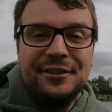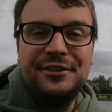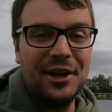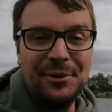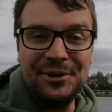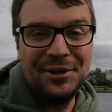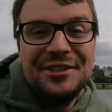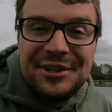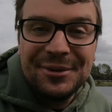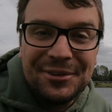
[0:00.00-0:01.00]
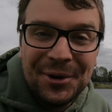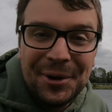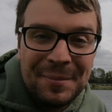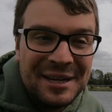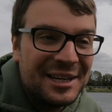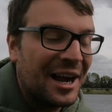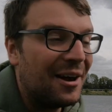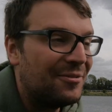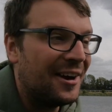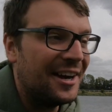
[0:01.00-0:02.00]
so good to have caught a big
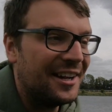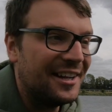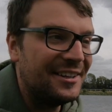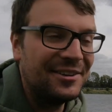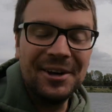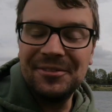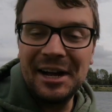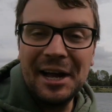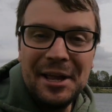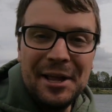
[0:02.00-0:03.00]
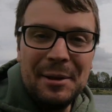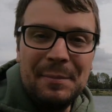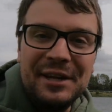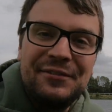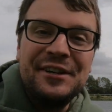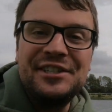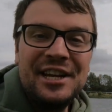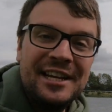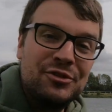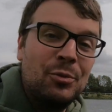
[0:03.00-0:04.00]
carp finally. He's got that big fish
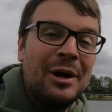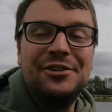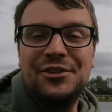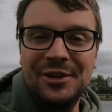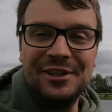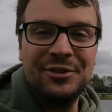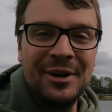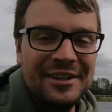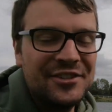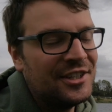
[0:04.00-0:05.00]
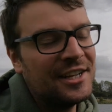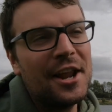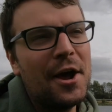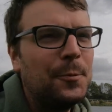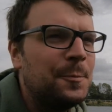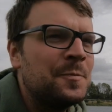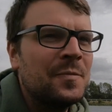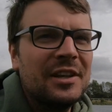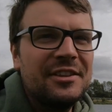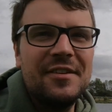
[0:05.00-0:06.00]
itch well and truly scratched, and I know
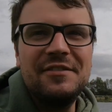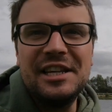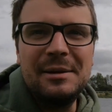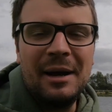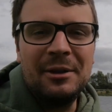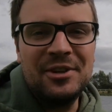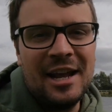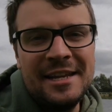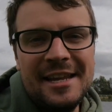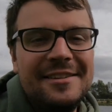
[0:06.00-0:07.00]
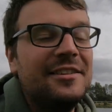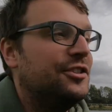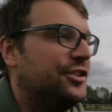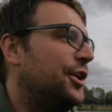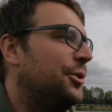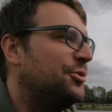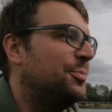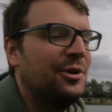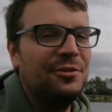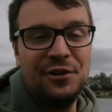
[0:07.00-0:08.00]
£17.10 isn't huge,
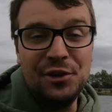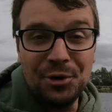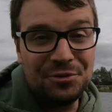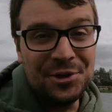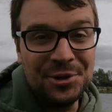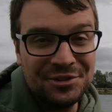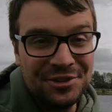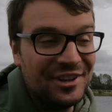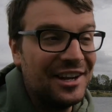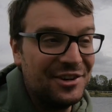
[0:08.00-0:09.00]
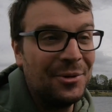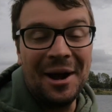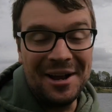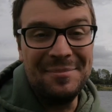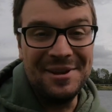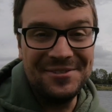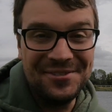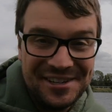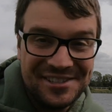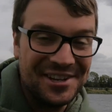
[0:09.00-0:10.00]
but for North Yorkshire it's actually quite a big
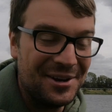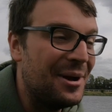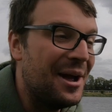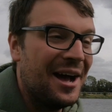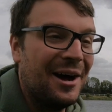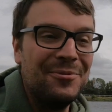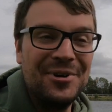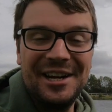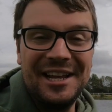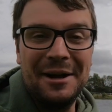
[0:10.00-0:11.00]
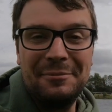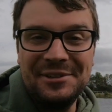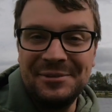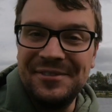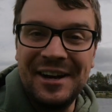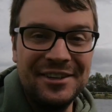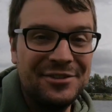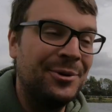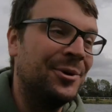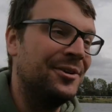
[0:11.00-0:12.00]
fish, so I'm really happy with that. And
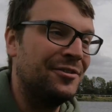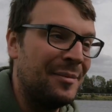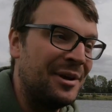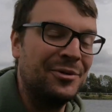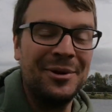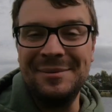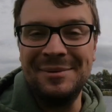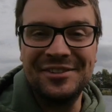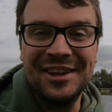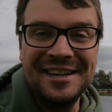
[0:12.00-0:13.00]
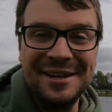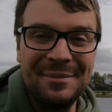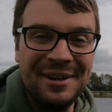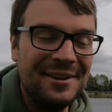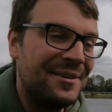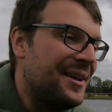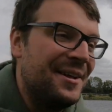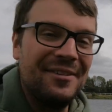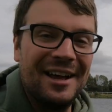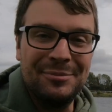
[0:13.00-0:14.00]
to caught it from a 20+ acre pit,
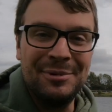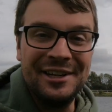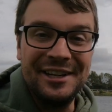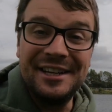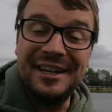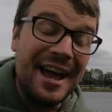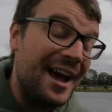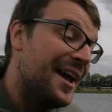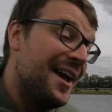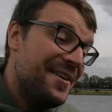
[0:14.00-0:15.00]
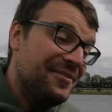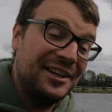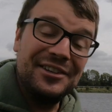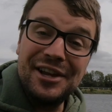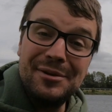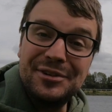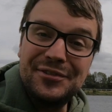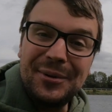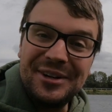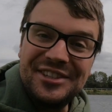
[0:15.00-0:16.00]
that's brilliant. Yeah, thank you so much
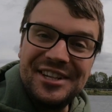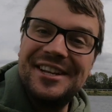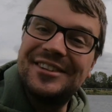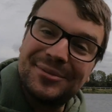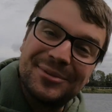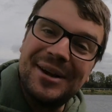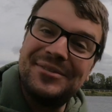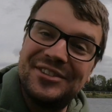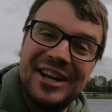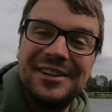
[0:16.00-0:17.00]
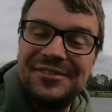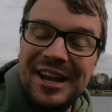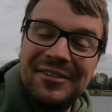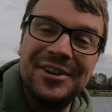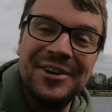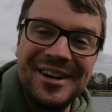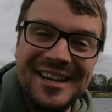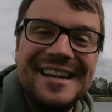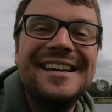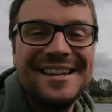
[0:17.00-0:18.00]
for watching. Subscribe to the channel if you haven't
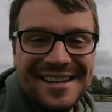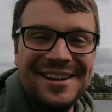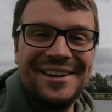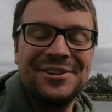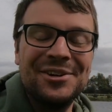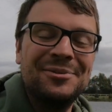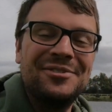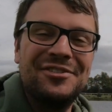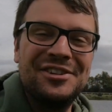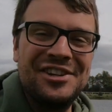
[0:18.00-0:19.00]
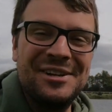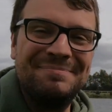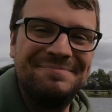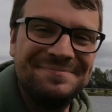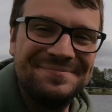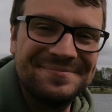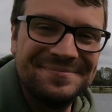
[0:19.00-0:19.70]
already, and good luck with your fishing.